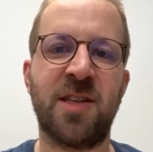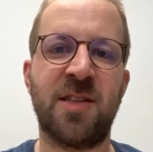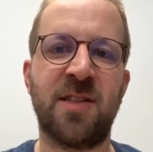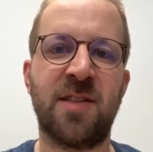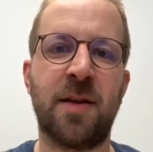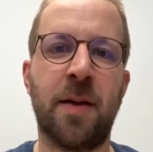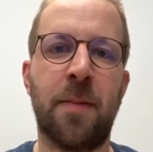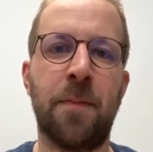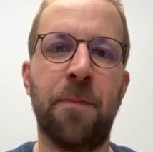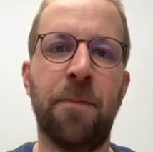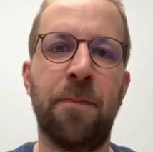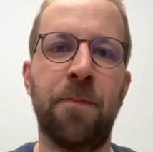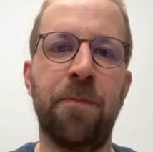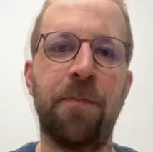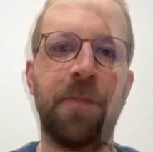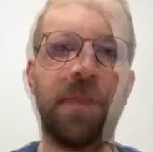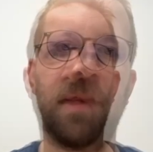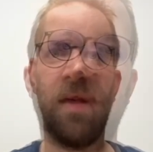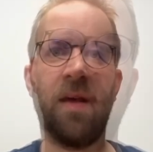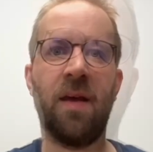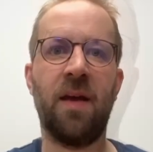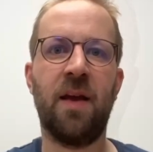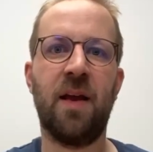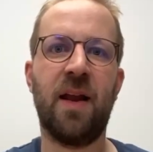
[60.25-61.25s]
them.
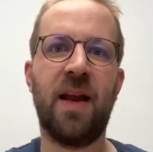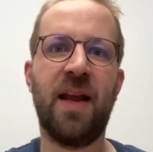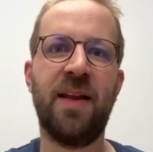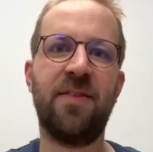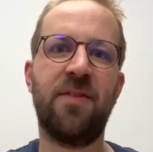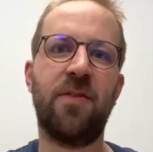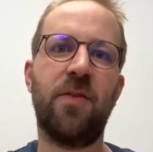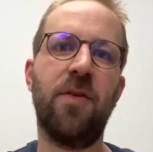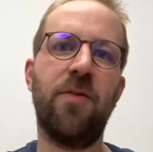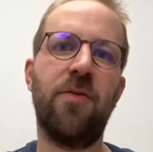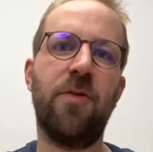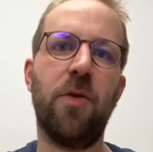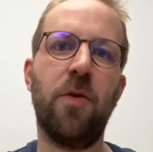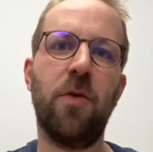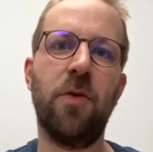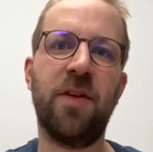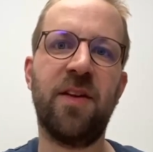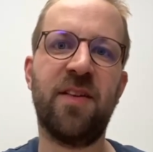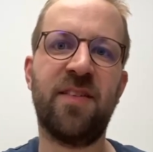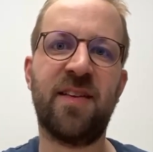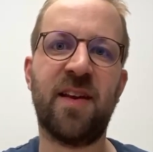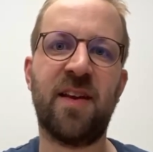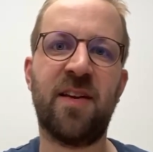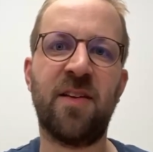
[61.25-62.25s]
Let's review the
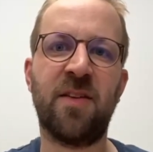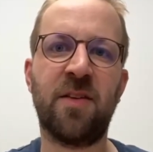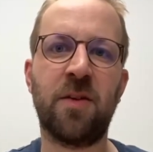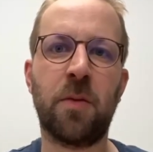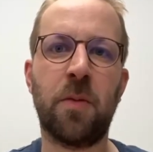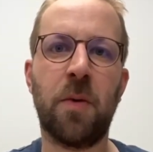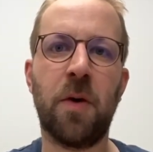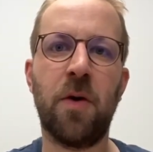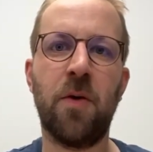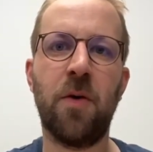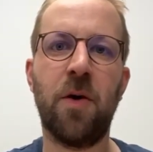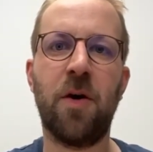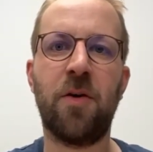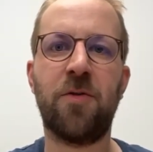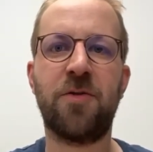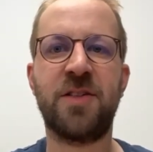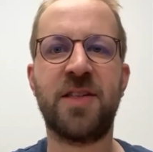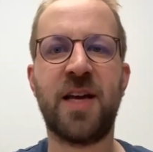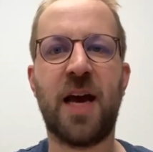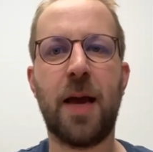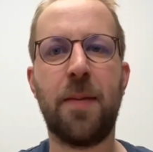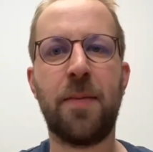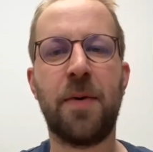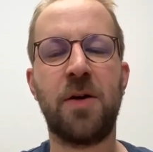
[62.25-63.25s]
status quo of
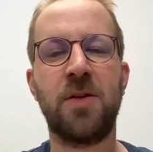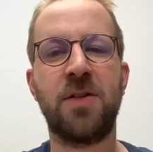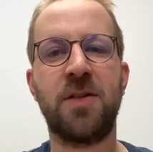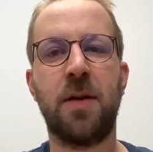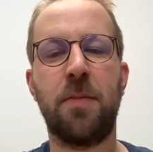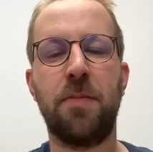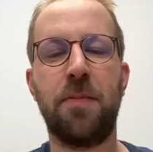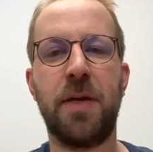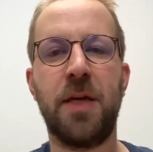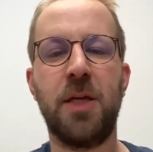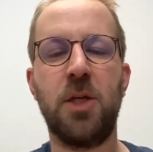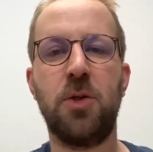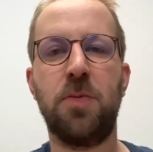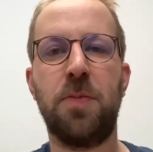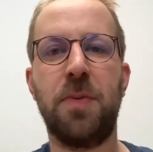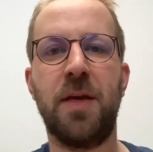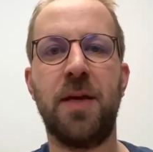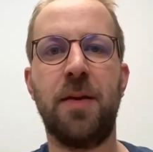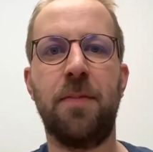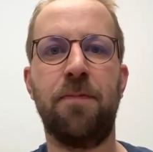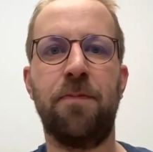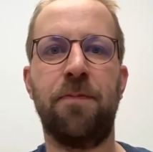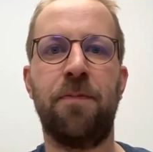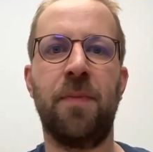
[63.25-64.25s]
timeouts in
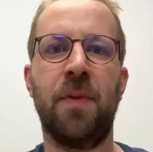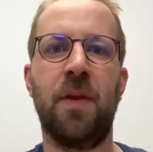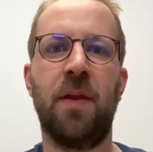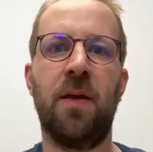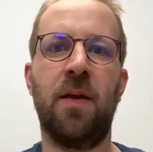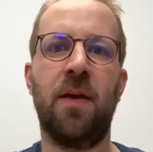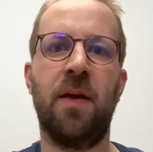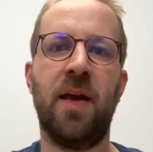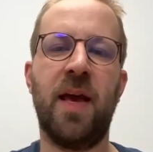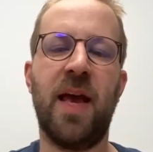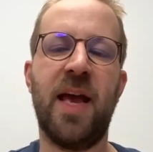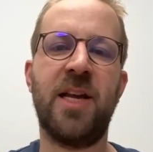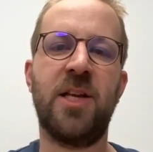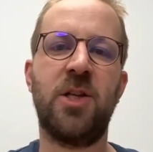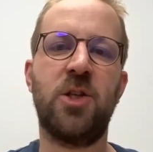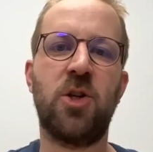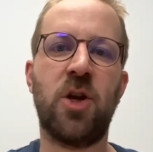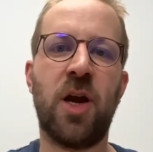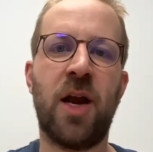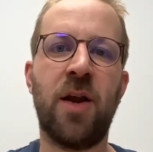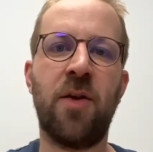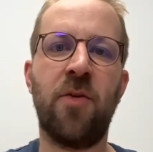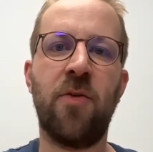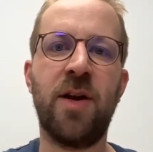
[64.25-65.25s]
PHP. In
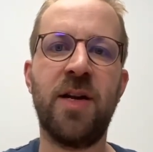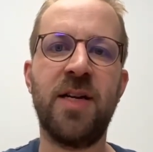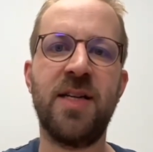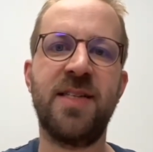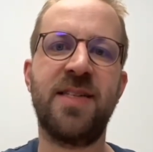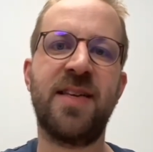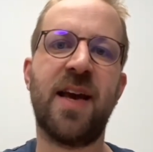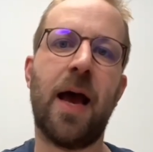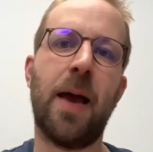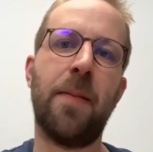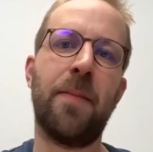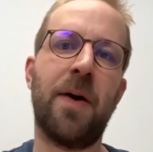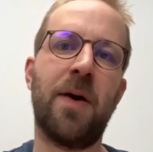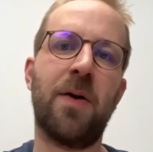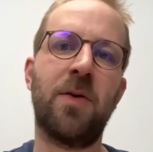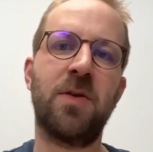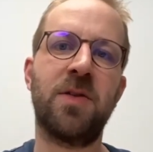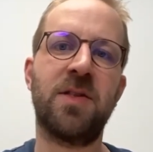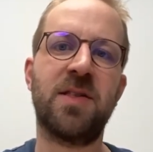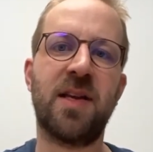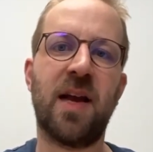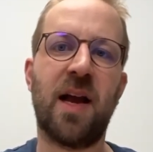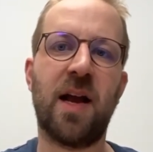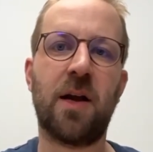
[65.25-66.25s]
general,
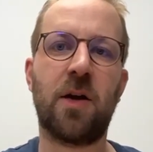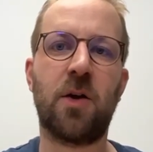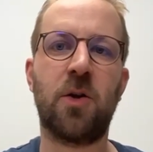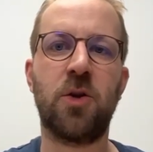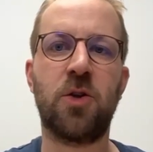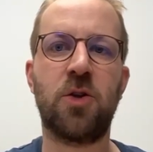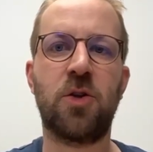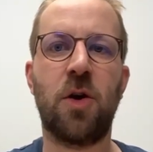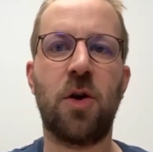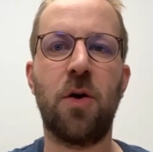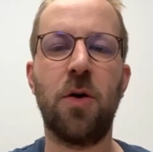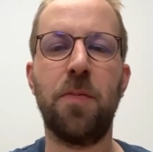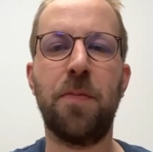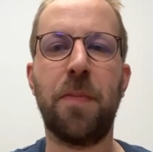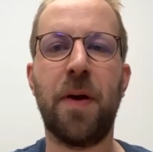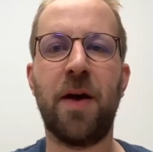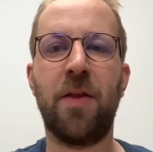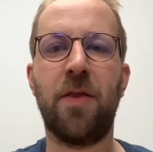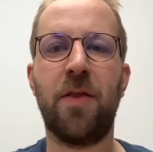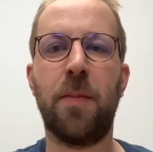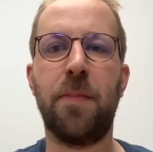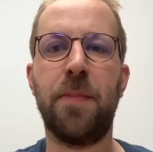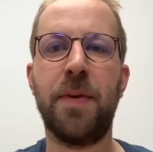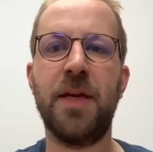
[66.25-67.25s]
timeouts are controlled by
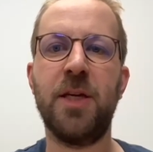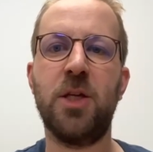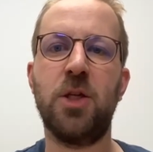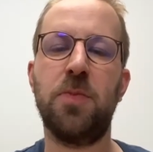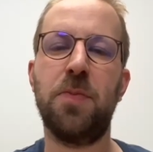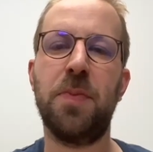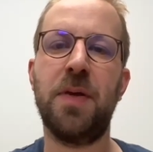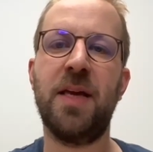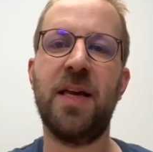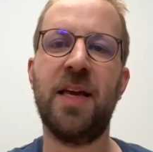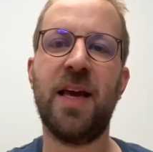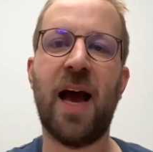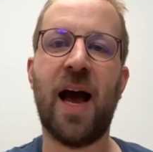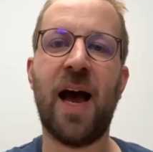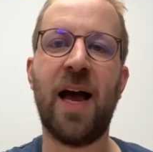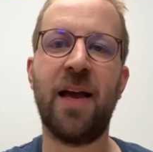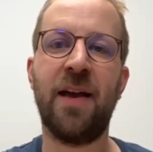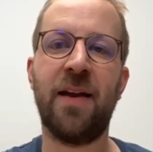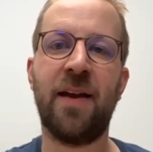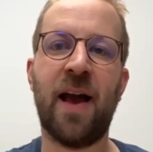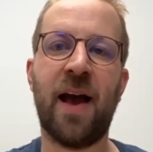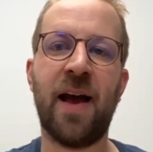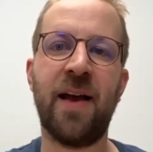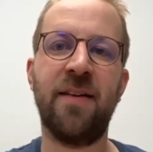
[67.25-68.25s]
the PHP
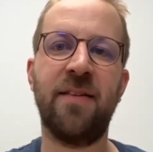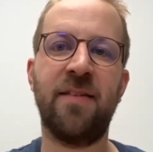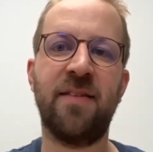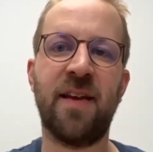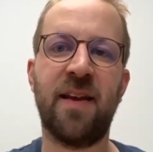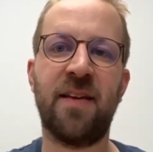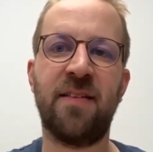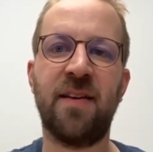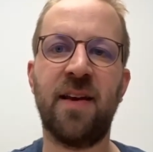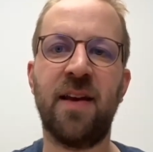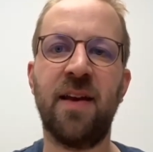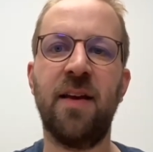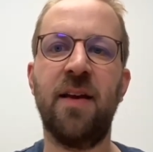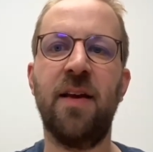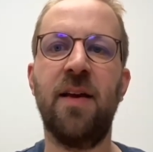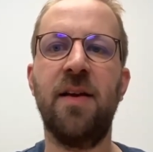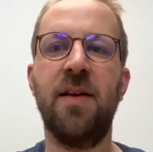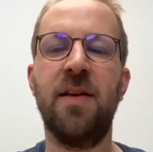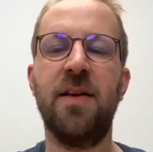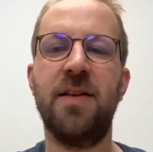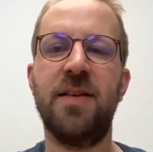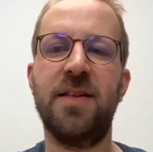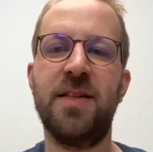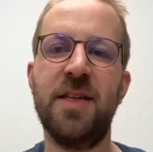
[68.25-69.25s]
INI setting
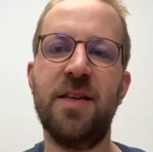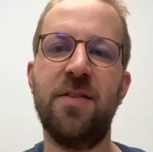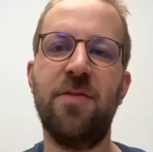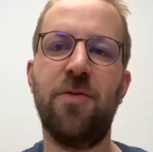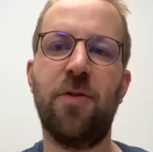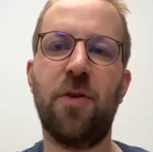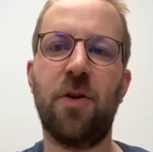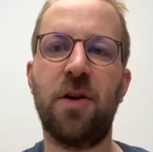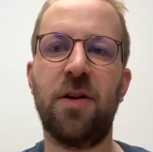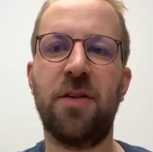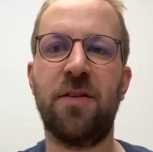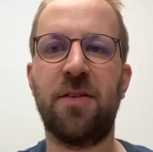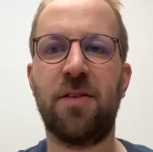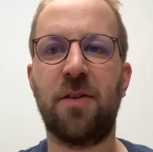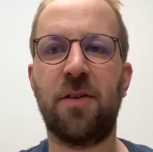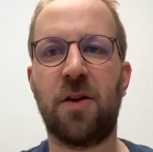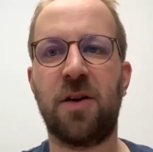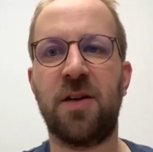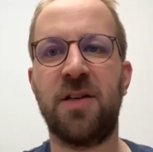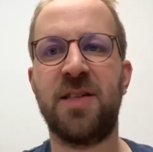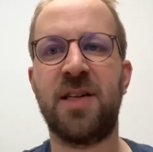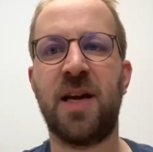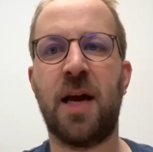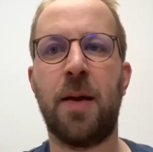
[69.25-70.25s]
default
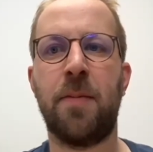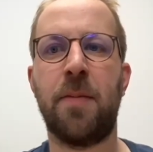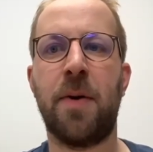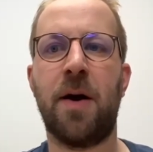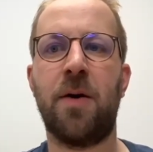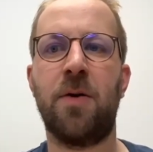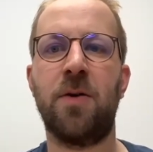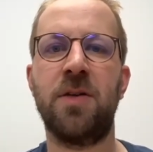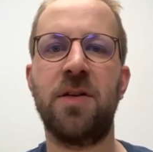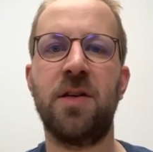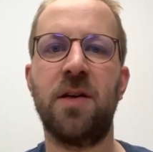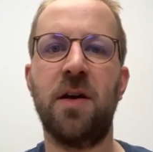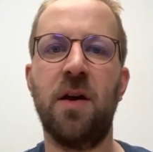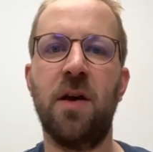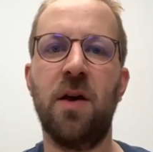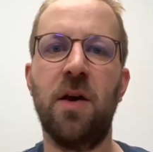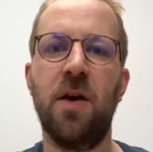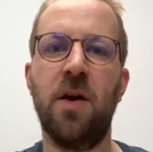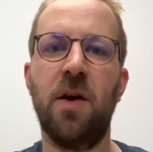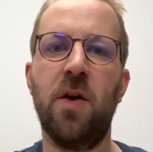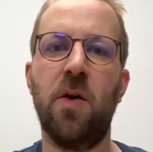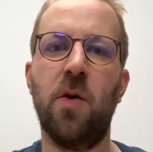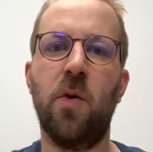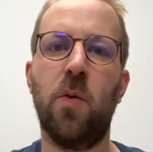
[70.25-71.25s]
socket timeout,
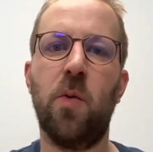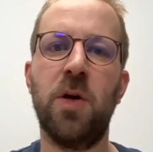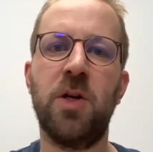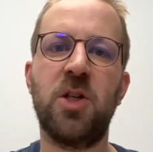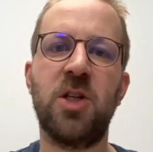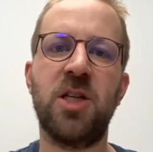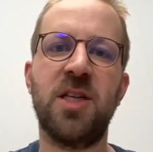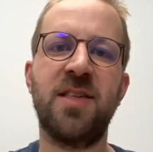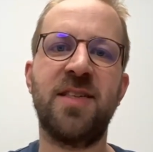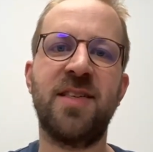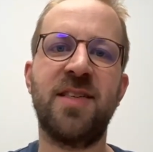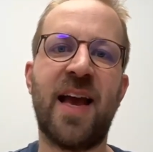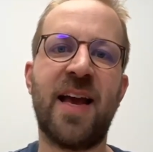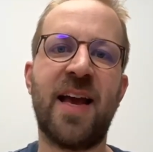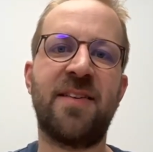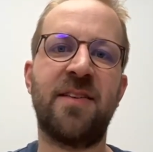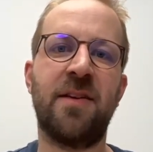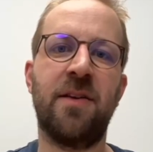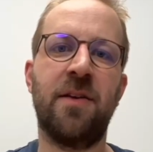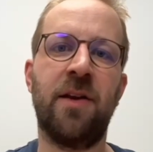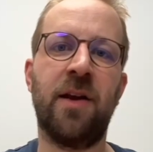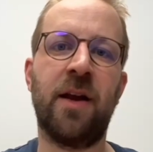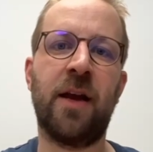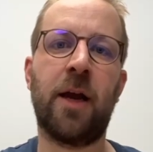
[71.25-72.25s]
which is at
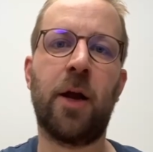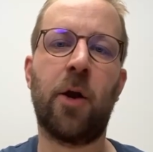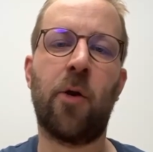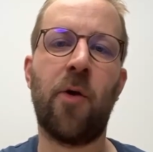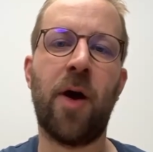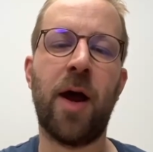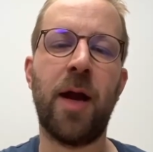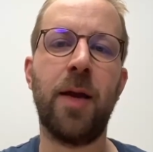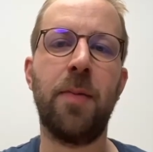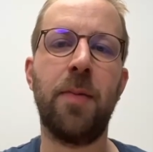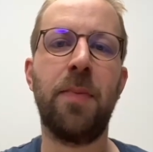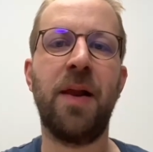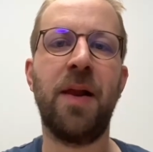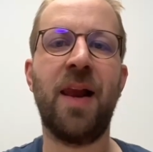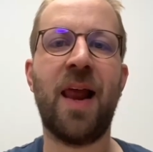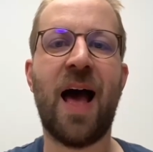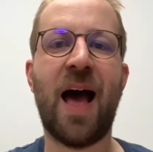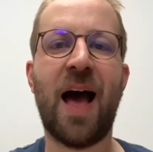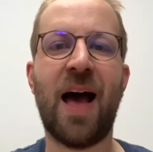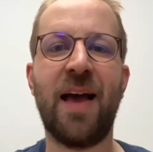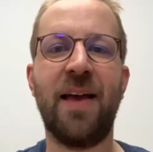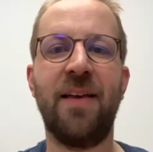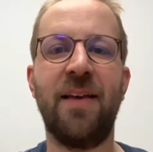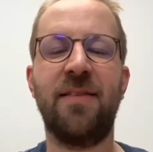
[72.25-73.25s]
an incredible
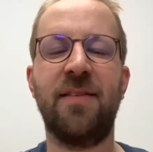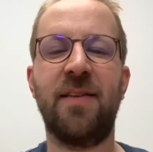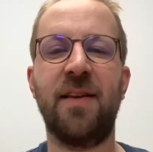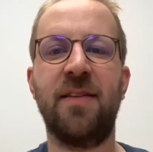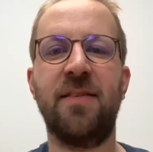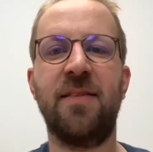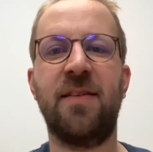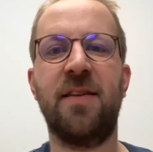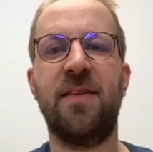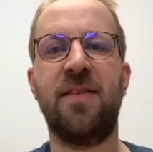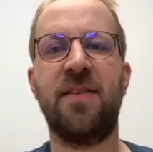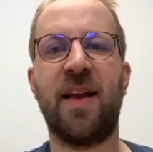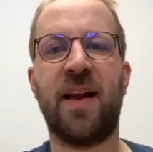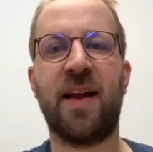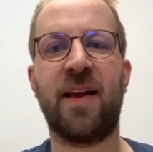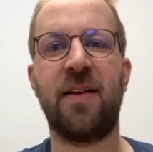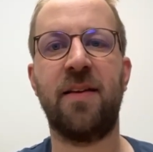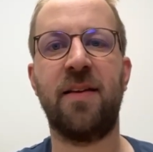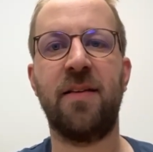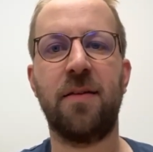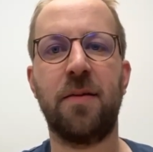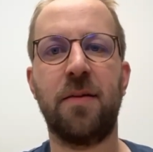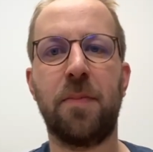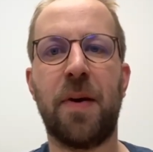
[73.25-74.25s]
high 60
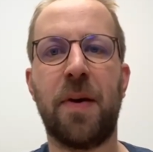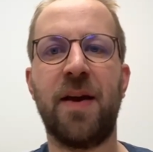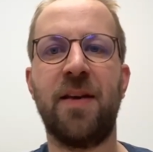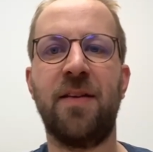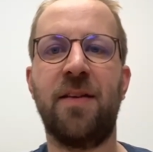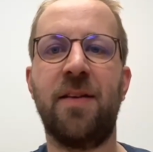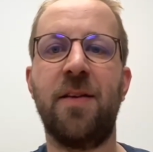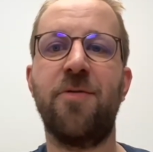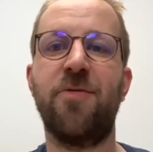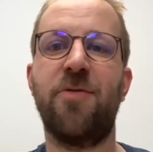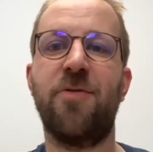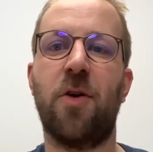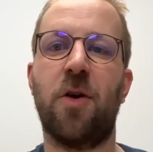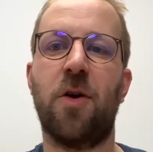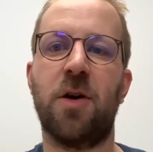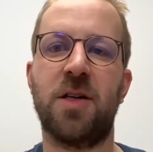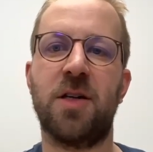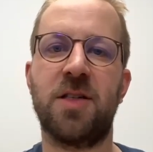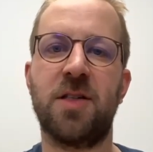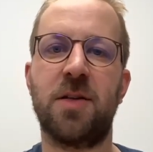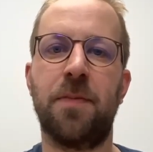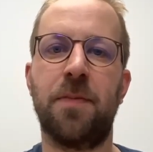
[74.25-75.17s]
seconds by default.